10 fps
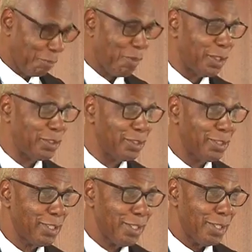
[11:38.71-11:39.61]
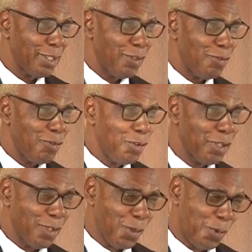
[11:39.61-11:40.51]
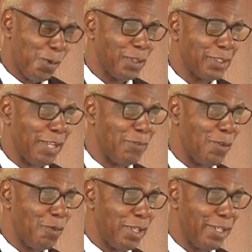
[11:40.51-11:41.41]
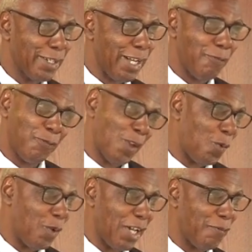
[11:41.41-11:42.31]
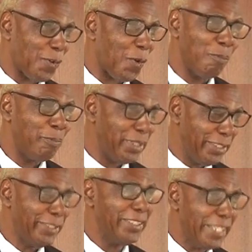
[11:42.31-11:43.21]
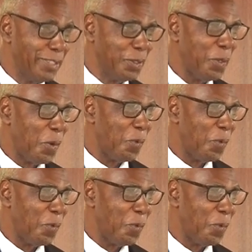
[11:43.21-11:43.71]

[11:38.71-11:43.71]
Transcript: but during the course of the week, after we have completed it,